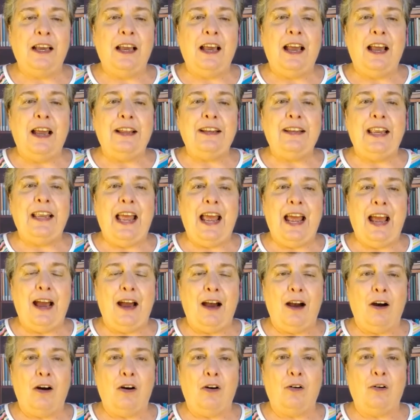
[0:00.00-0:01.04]

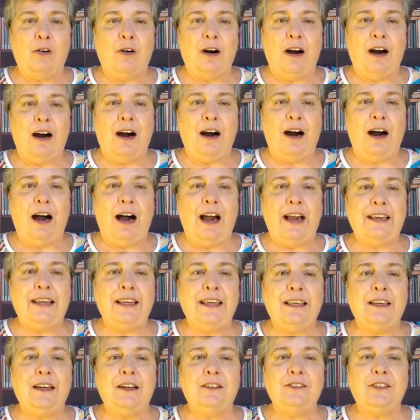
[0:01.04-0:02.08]
Now, I
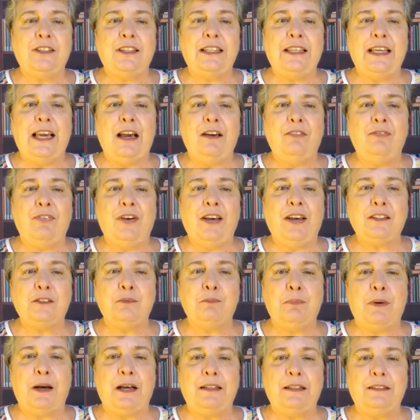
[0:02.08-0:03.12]
can go to the FX
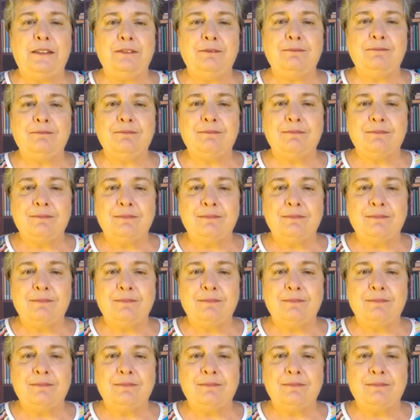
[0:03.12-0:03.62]
button